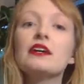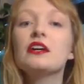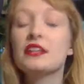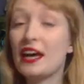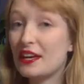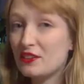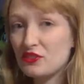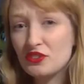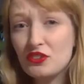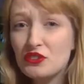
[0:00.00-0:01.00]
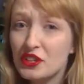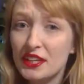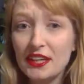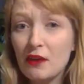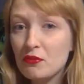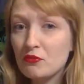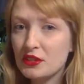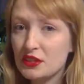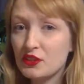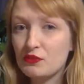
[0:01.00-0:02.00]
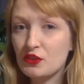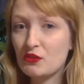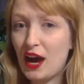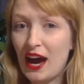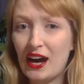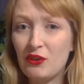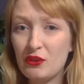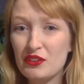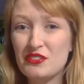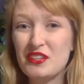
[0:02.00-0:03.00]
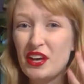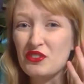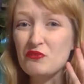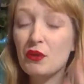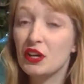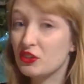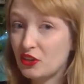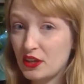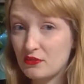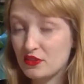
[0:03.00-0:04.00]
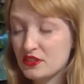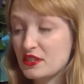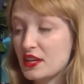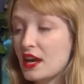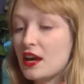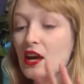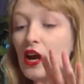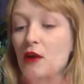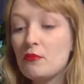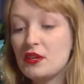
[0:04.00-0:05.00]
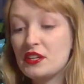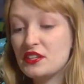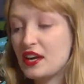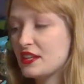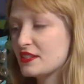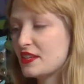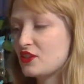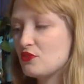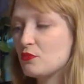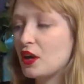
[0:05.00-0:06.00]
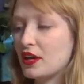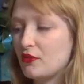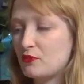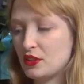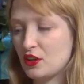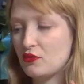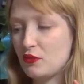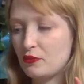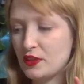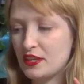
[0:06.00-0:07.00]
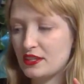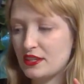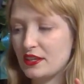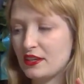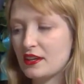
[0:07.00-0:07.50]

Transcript: That usually can happen within a few hours. You might not even see it, but it hints that you might have been overfeeding.